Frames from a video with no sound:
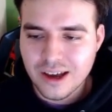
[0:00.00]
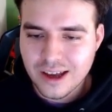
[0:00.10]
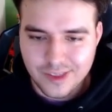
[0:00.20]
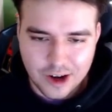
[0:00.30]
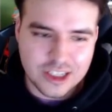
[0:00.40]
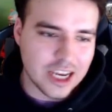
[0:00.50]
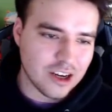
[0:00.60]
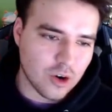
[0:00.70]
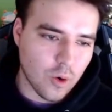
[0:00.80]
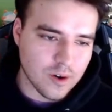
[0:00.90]
They're taking
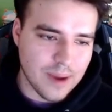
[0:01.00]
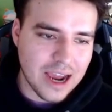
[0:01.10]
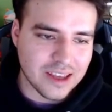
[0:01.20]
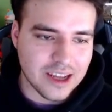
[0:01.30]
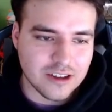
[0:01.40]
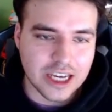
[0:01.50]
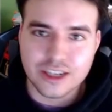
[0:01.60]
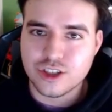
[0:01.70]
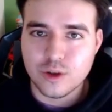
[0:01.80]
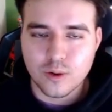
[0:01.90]
a quarterback, and they're taking
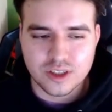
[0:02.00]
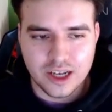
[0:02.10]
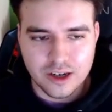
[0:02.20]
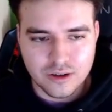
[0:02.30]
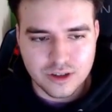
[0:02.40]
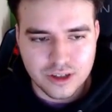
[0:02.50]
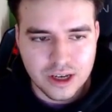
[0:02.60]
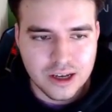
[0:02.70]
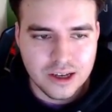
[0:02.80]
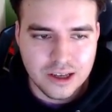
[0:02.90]
Shedeur Sanders.
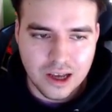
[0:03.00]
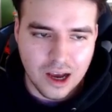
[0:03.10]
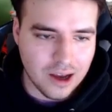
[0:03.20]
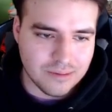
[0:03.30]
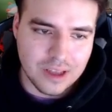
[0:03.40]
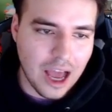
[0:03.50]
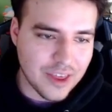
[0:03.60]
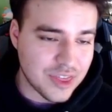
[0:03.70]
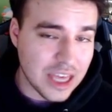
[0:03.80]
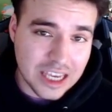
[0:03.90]
I
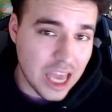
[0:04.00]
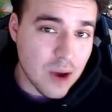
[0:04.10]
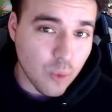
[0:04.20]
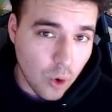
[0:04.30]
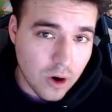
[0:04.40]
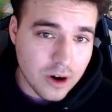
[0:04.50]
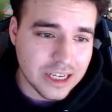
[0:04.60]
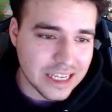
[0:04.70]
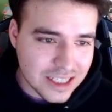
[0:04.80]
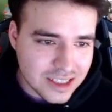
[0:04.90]
think Cam Ward
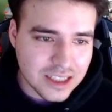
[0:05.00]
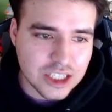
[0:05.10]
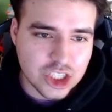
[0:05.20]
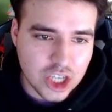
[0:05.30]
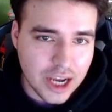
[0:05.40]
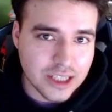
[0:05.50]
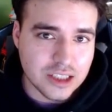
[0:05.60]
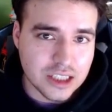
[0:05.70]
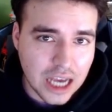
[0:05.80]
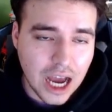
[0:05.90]
is the
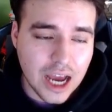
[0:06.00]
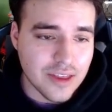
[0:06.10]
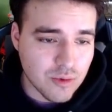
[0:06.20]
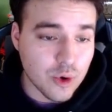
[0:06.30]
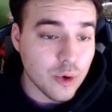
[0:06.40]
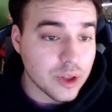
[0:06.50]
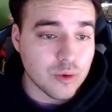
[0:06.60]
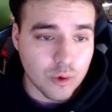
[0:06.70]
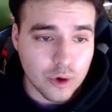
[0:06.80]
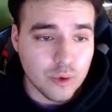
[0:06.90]
Giants guy through and
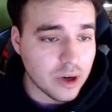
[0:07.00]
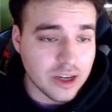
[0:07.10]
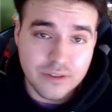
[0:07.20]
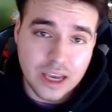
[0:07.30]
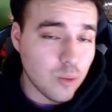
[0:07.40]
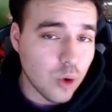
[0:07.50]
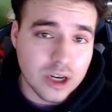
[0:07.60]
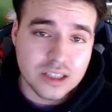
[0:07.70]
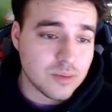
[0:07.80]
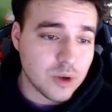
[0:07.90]
through, but if Cam Ward
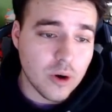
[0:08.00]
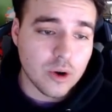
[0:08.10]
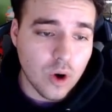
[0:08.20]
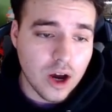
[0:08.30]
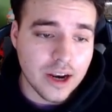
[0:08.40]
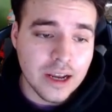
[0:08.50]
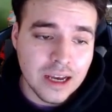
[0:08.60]
ends up going 1,